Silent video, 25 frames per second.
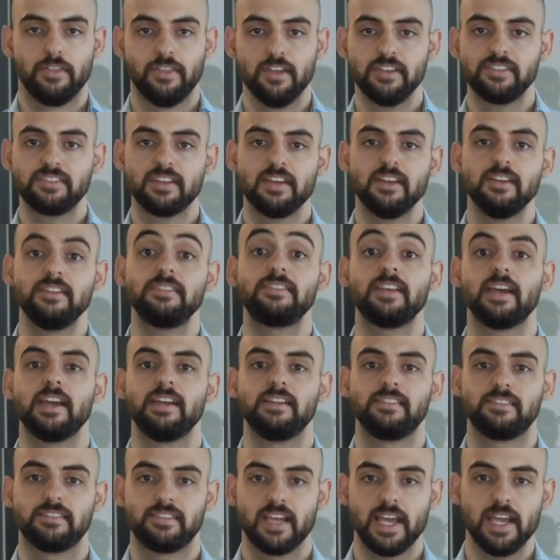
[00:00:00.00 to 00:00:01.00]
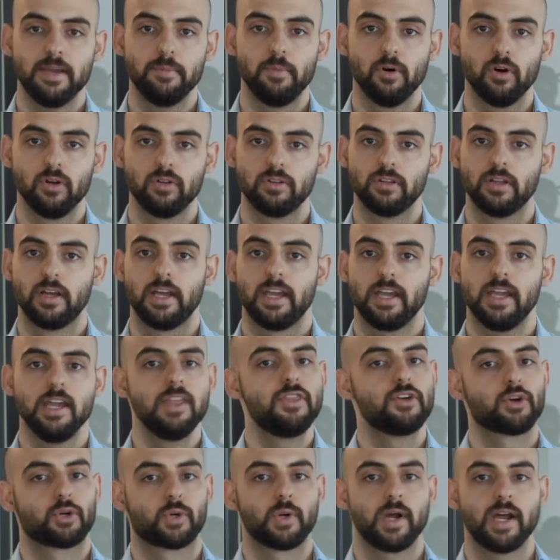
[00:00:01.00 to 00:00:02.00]
This is a table
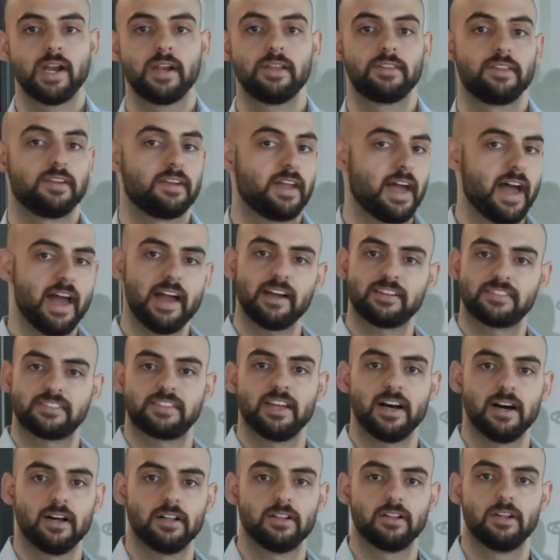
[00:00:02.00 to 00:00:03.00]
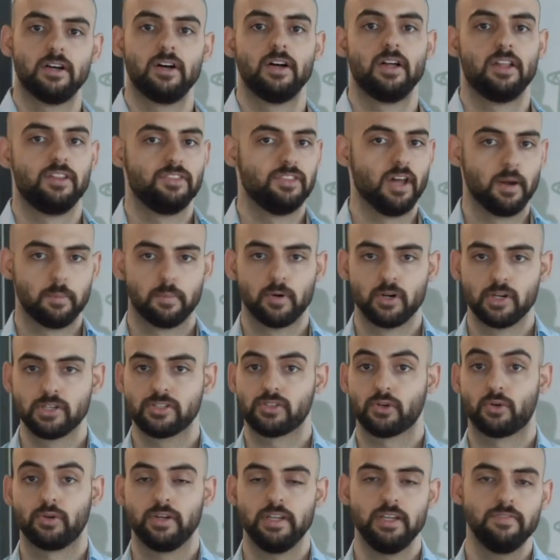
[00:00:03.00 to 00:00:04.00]
either created in Excel,
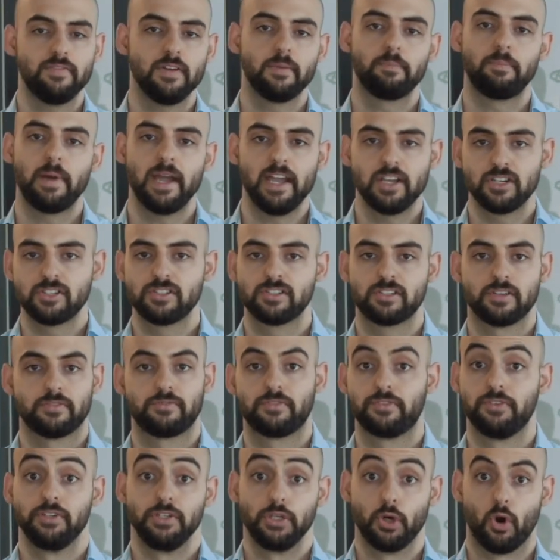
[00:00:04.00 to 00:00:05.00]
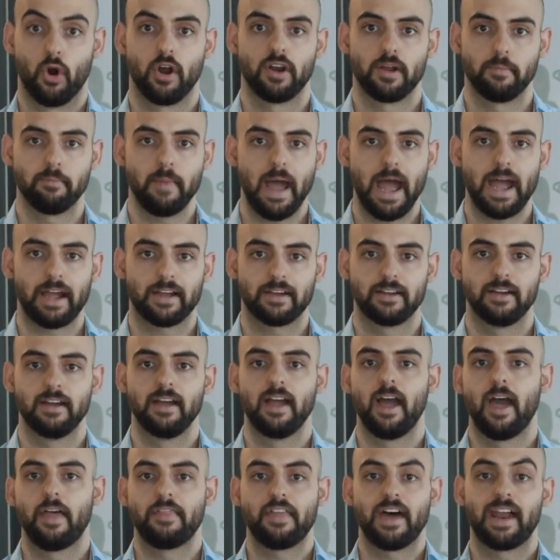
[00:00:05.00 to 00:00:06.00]
numbers, or even pages if you're on a Mac,
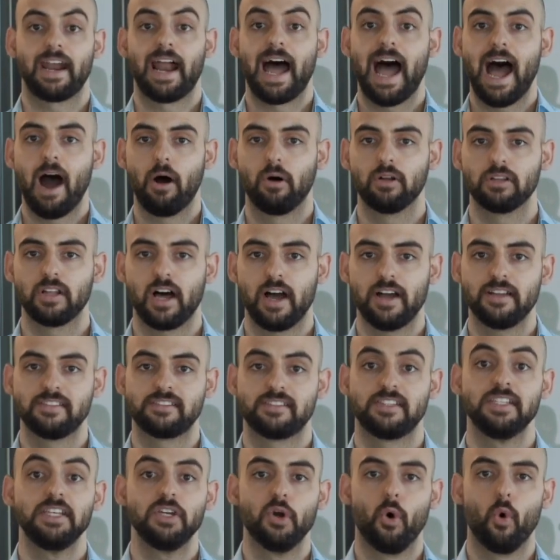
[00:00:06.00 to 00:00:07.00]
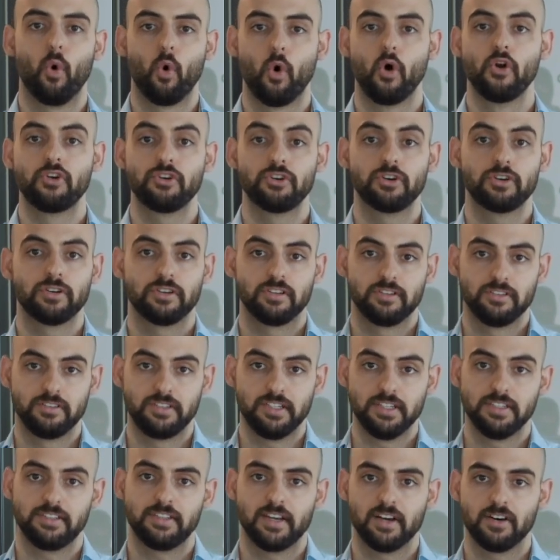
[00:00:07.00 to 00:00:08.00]
that outlines the order
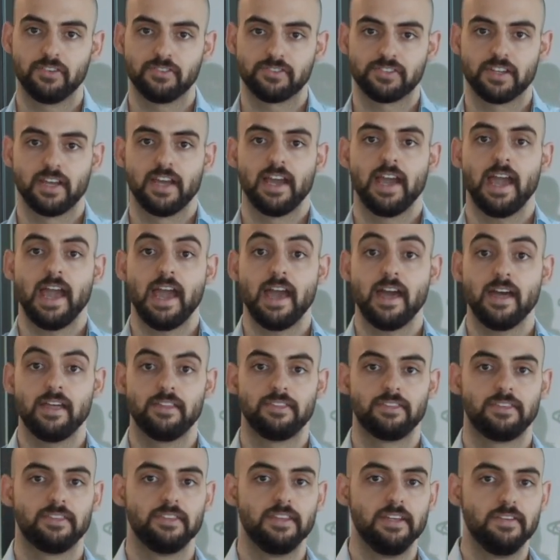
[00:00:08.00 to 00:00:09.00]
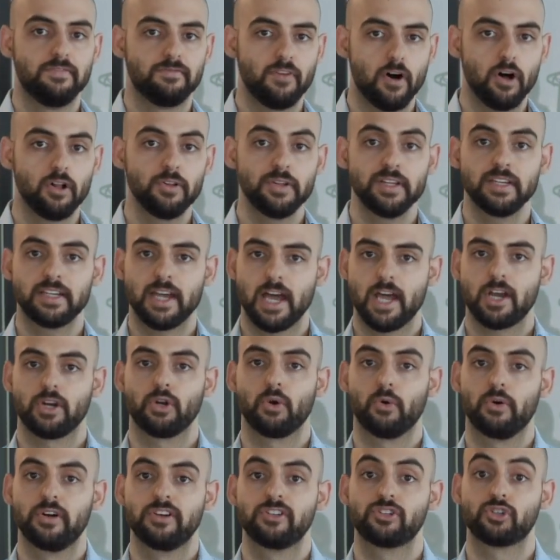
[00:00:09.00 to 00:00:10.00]
details. And the following
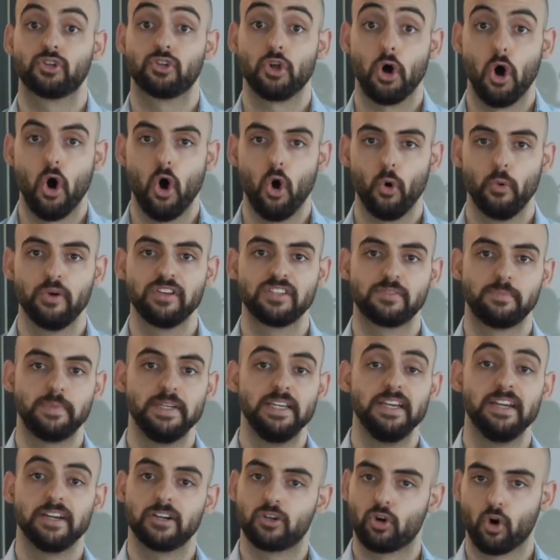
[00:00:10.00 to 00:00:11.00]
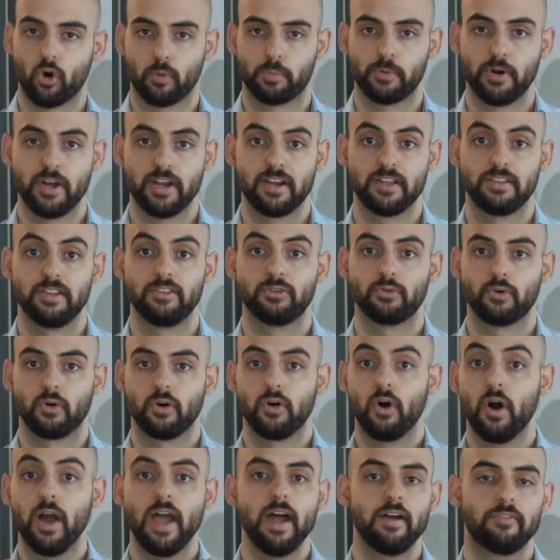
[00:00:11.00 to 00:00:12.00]
categories should always be incorporated
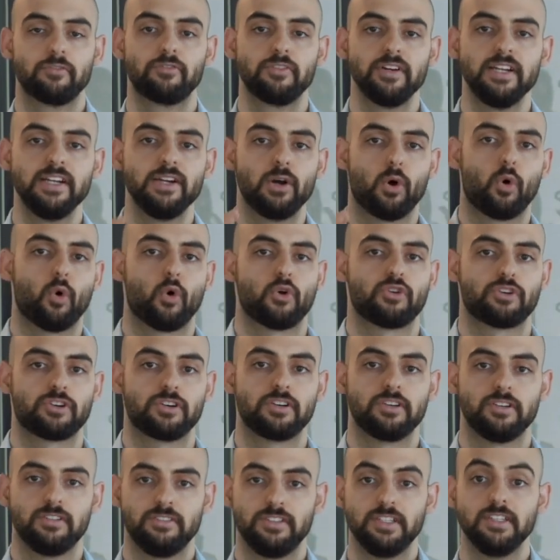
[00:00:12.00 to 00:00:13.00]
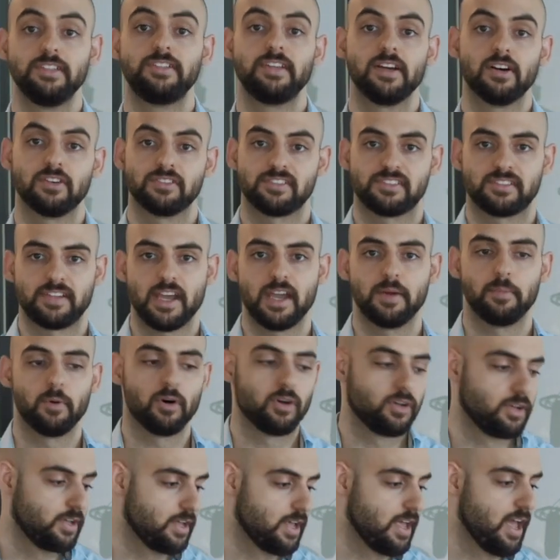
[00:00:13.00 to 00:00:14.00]
into every order details
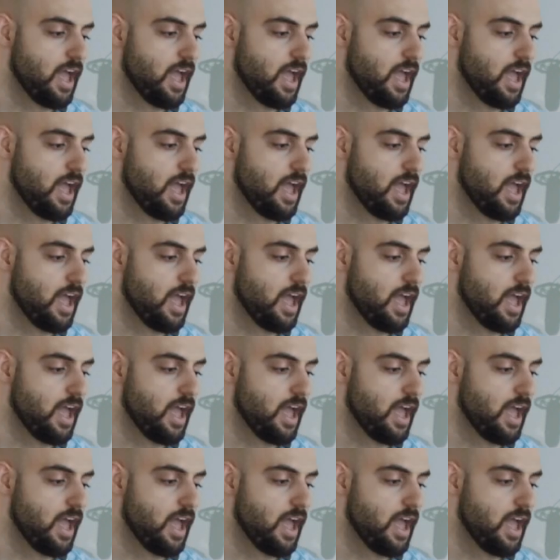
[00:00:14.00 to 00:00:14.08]
table.